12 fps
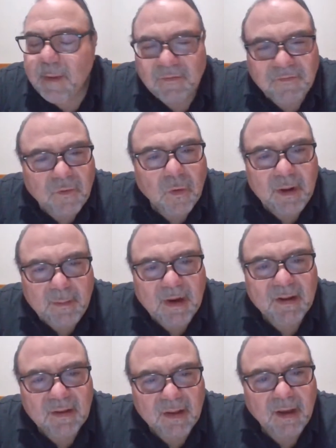About 40
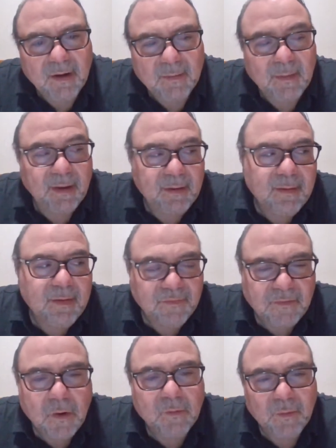minutes later, the
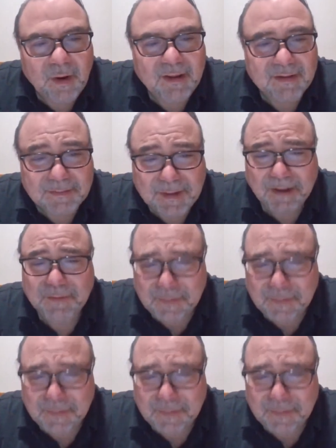phone rings in my